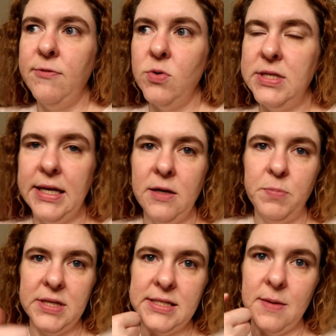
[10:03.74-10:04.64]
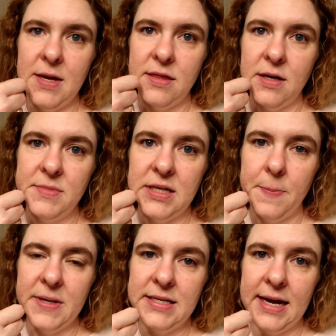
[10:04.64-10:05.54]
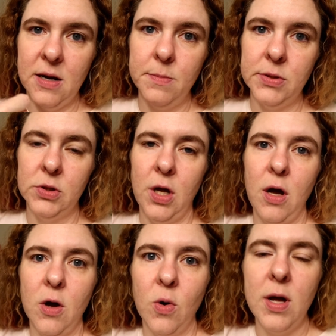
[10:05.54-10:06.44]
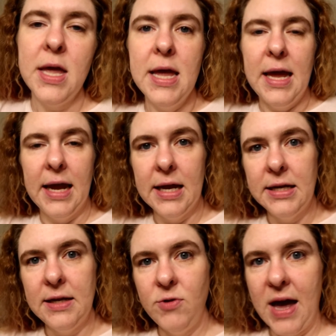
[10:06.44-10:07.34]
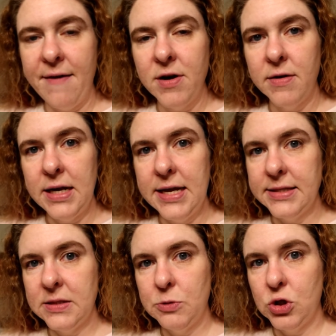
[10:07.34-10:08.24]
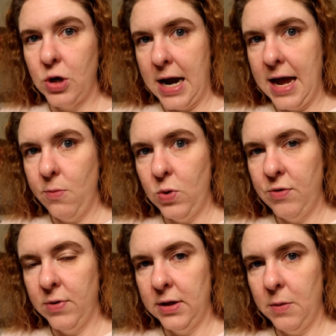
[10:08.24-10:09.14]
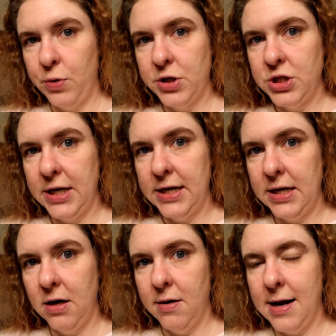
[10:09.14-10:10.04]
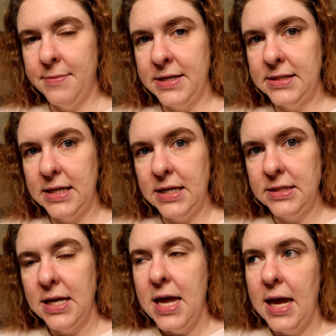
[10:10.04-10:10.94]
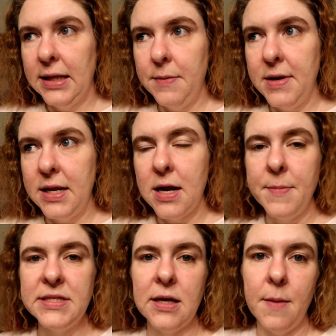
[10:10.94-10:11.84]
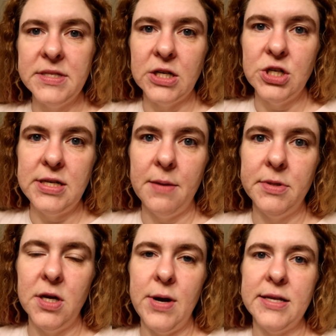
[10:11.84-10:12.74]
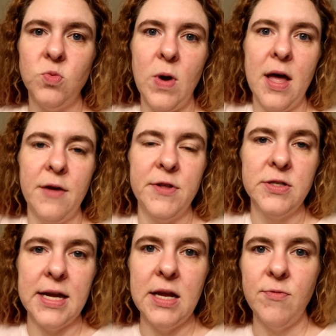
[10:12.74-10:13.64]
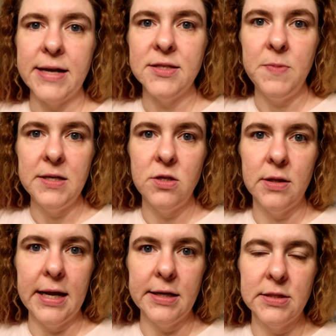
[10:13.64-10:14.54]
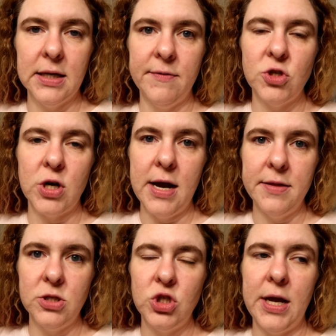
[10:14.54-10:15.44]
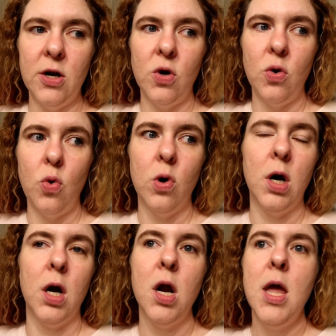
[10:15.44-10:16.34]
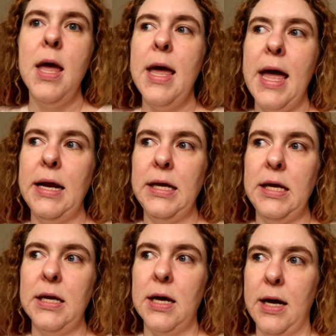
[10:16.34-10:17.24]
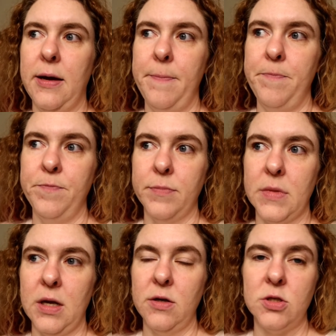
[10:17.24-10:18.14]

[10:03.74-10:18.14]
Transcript: If you did, please give me a thumbs up down below. And if you haven't already, hit subscribe. We really appreciate it here at Omnis Eat. And leave me any comments in the comment section down below as well. If there's any recipes you'd like us to give a try on this channel or any um,